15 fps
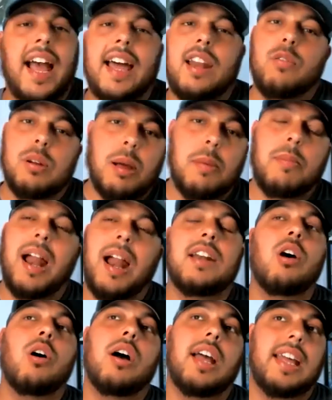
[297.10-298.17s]
I don't remember. I
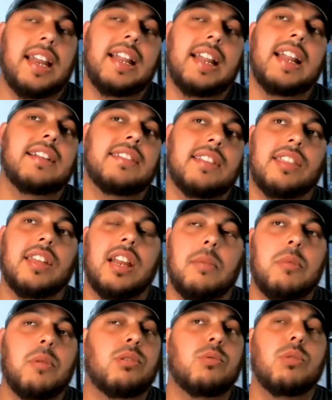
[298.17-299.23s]
know, and that's the thing. I
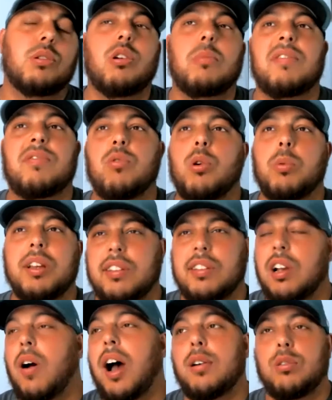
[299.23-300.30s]
mean, we're talking about 4 weeks
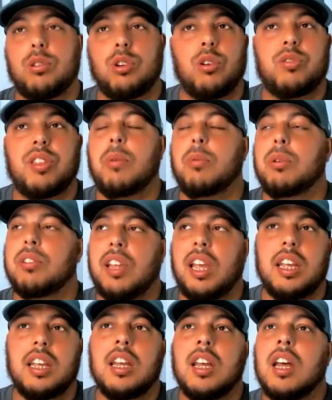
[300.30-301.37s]
ago. I don't know if that was
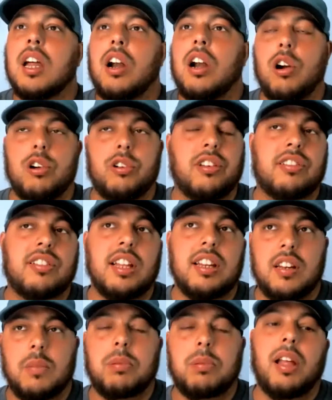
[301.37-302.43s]
a Hurts
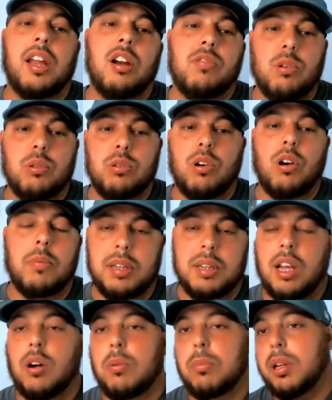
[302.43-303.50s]
extended the play or if it was an
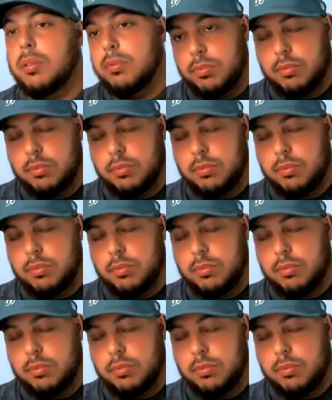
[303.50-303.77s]
RPO. But